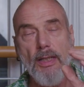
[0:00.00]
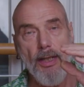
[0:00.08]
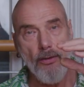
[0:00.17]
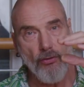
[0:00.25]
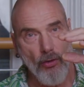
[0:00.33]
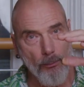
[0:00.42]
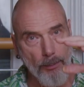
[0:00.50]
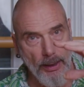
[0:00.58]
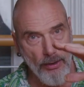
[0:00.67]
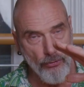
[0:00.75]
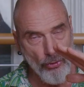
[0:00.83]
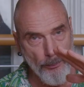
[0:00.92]
And the soft
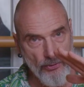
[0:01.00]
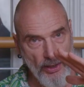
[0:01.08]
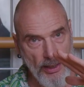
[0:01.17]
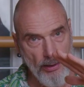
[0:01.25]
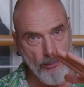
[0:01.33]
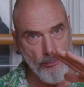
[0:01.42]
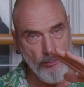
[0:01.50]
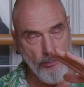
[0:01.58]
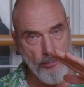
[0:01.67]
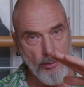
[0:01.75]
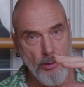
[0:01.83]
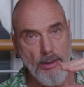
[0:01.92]
palate drops down.
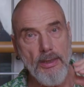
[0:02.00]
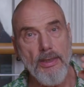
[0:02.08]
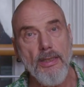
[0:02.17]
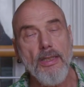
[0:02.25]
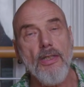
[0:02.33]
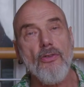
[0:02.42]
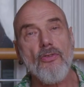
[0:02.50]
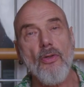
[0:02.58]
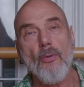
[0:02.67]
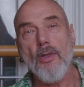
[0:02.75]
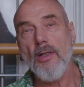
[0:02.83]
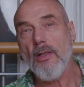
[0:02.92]

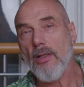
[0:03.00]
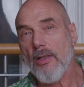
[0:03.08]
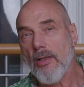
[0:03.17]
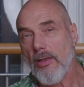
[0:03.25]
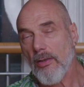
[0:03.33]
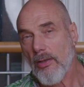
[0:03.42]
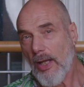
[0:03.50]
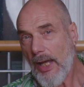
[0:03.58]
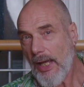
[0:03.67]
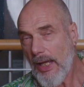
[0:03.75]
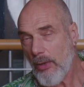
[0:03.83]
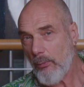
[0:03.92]
So,
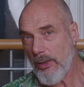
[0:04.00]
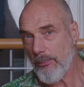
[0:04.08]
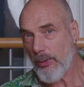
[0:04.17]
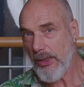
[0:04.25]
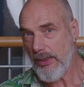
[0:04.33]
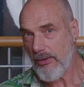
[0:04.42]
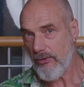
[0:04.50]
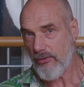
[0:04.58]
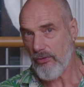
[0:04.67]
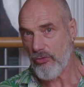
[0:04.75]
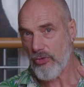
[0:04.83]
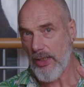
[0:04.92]
how we breathe is
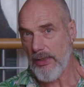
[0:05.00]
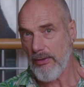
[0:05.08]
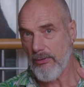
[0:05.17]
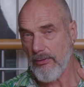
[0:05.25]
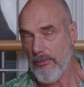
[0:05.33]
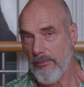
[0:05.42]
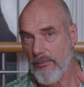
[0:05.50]
entrained.